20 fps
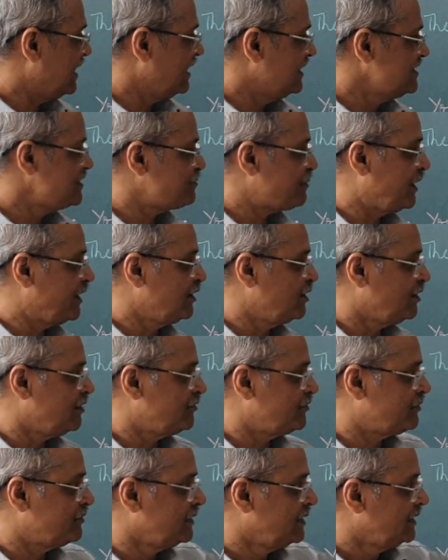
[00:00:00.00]
in spite
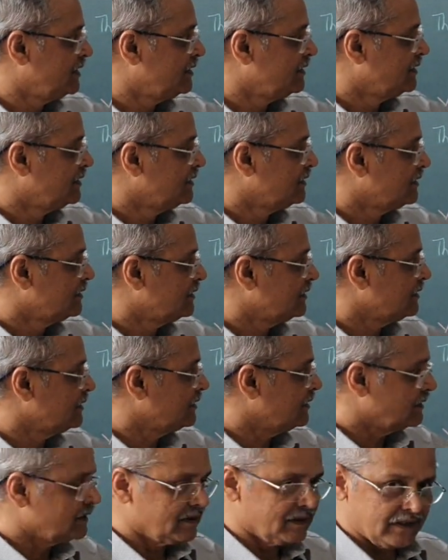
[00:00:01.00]
of
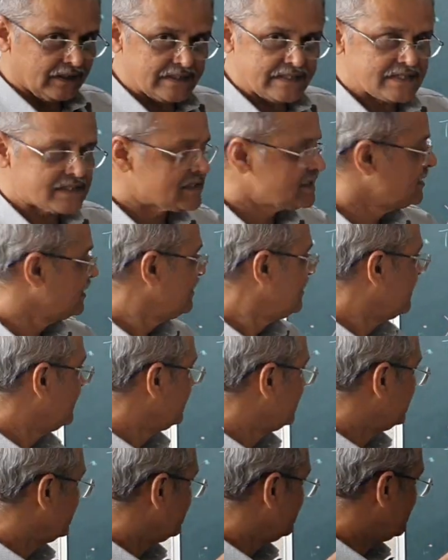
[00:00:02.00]
is
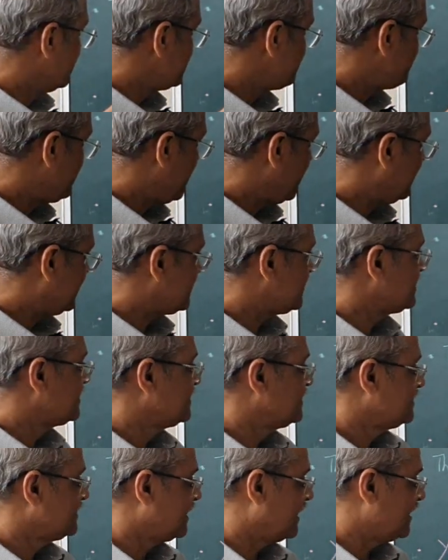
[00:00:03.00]
despite,
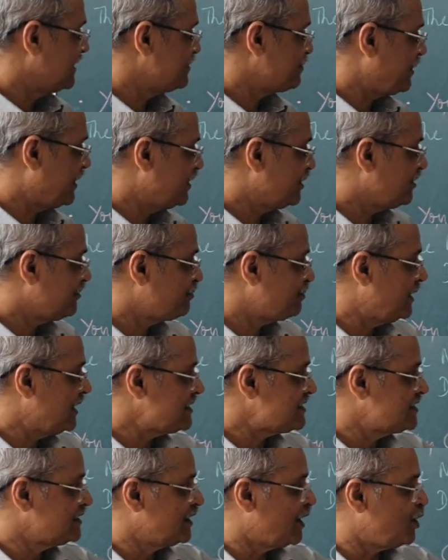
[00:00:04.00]
in spite of
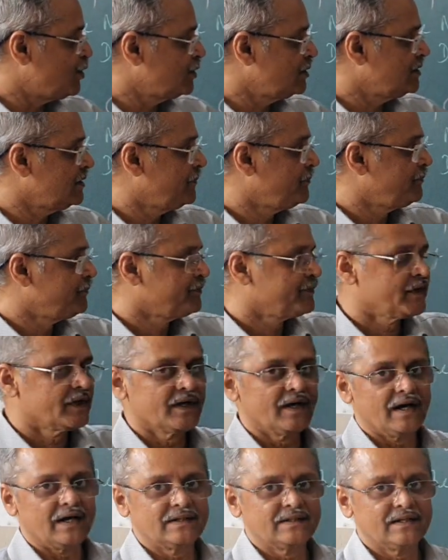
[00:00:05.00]
plus noun
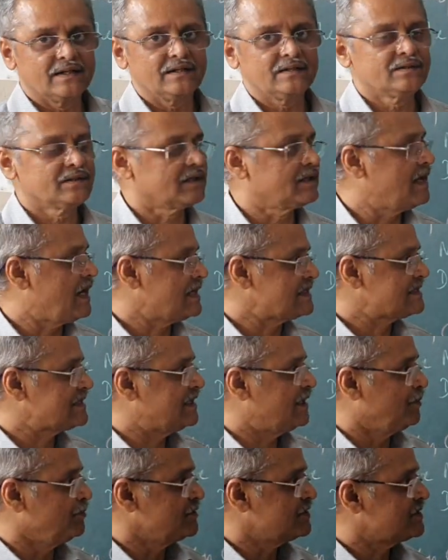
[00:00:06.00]
and the class
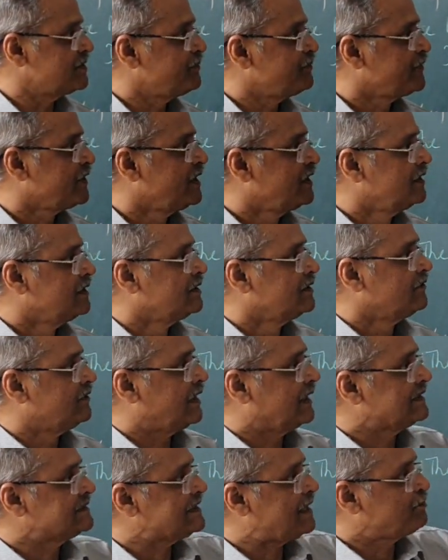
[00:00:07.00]
comes. For
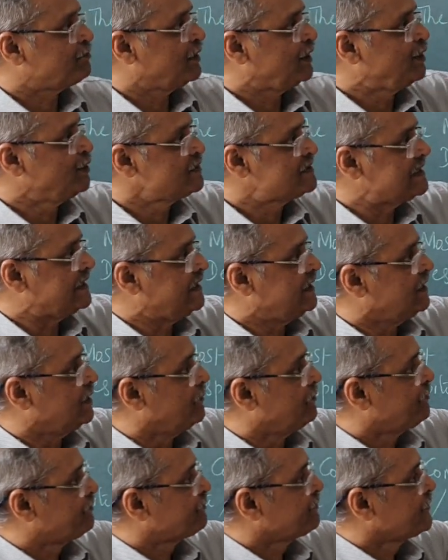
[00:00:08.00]
example, you see here,
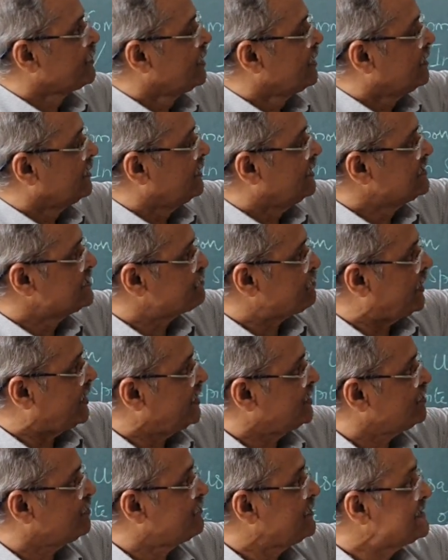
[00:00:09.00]
in spite
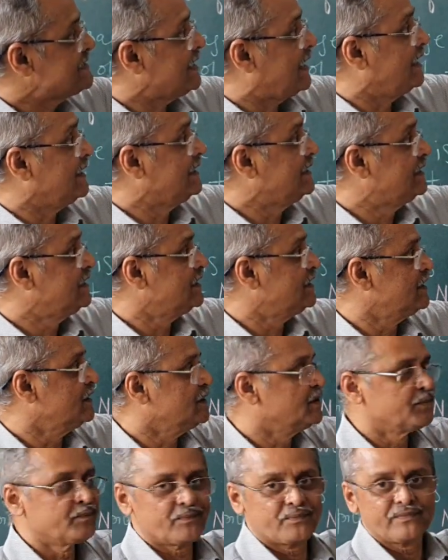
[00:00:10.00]
of his
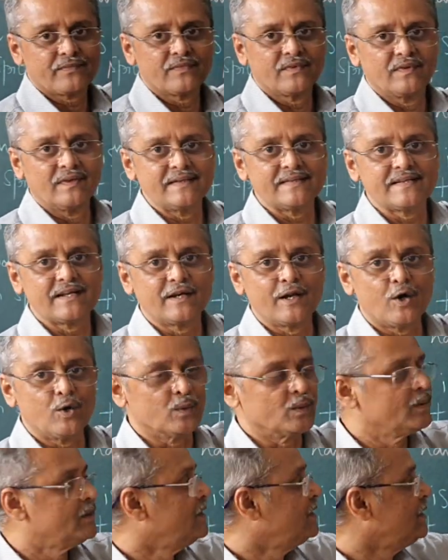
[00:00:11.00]
hunger, this is a noun.
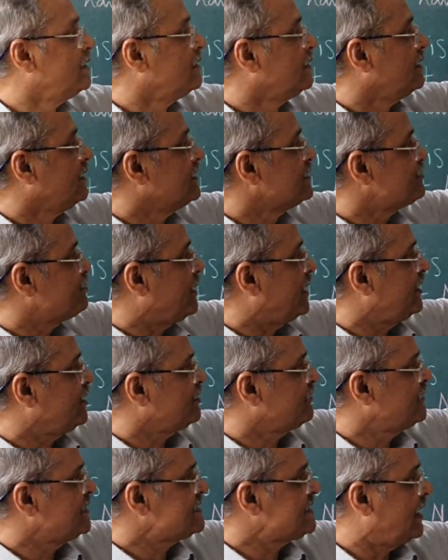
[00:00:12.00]
In spite of
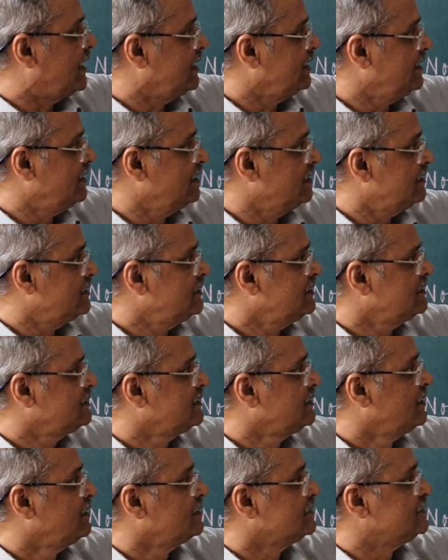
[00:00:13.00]
his hunger,
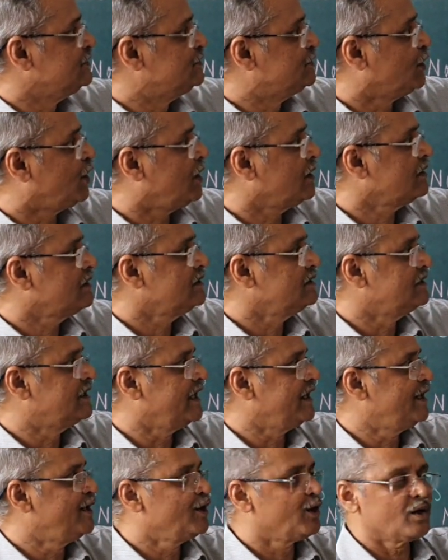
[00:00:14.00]
John
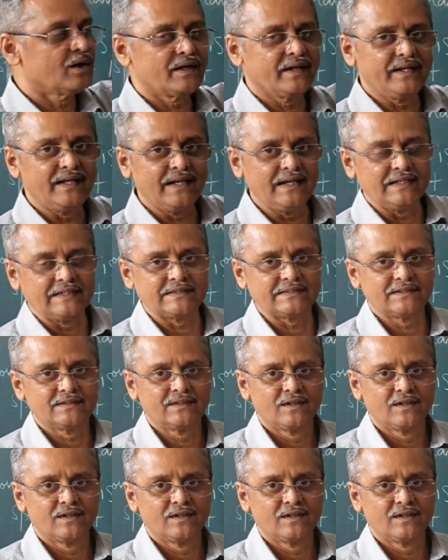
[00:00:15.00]
did not eat.